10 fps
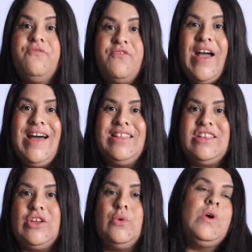
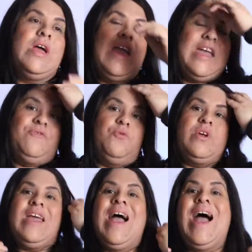value. If
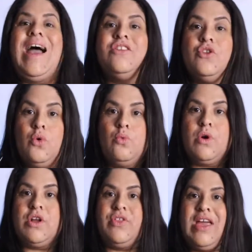we had no
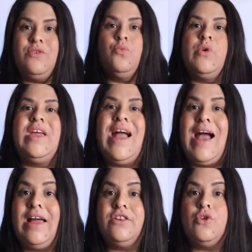worth and we
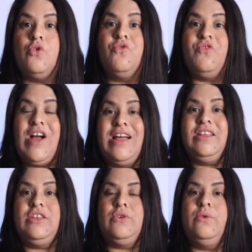had no
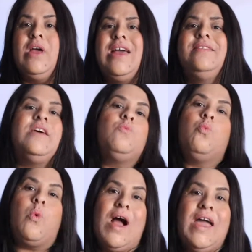value,
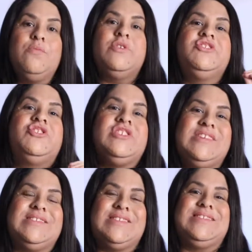then why would
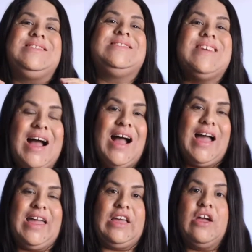Jesus
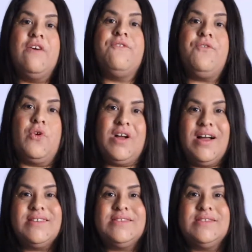die for
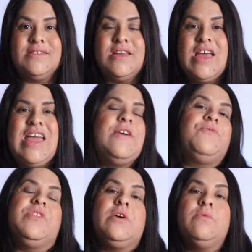us?
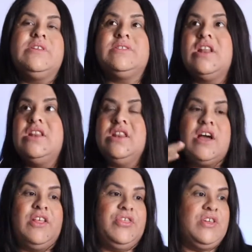If there was
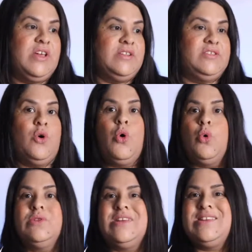nothing to
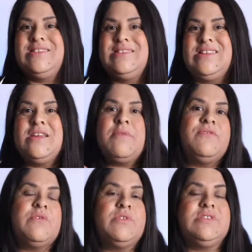hold in esteem,
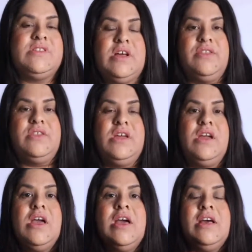if there was nothing